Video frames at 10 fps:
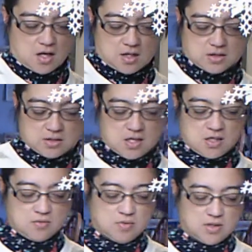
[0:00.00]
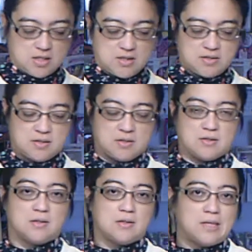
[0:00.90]
along with,
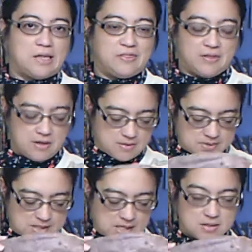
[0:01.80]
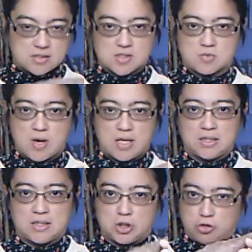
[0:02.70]
and I think I'm saying this right,
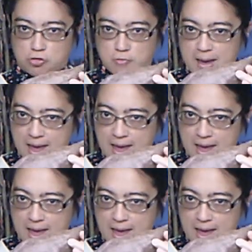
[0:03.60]
ube.